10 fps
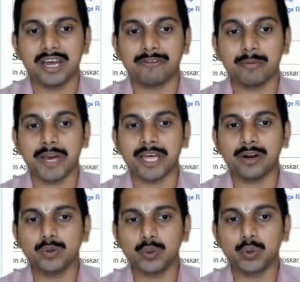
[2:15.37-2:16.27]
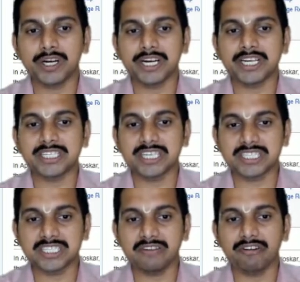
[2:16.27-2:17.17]
from around
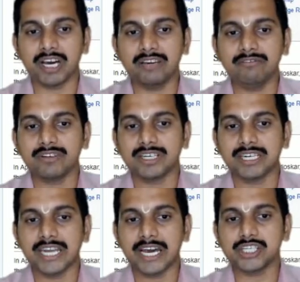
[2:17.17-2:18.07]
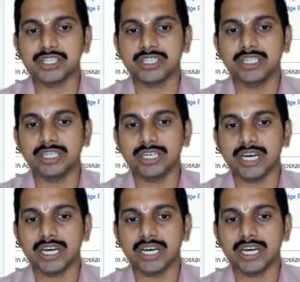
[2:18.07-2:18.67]
265 national